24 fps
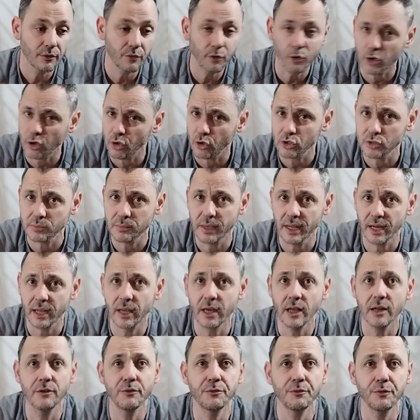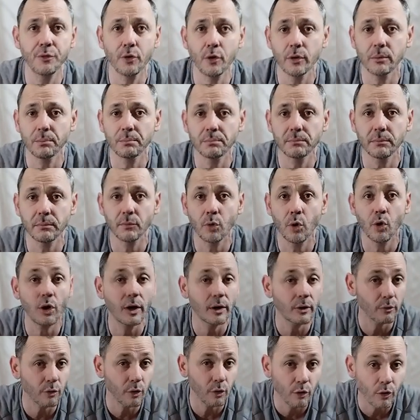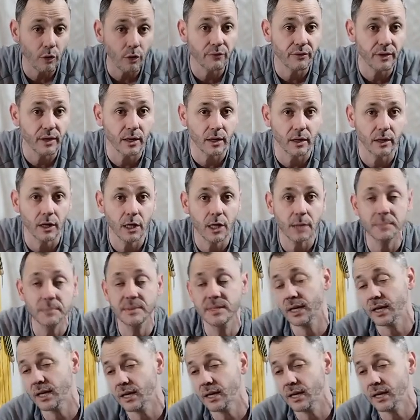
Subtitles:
for rosemary and for all of our herbs,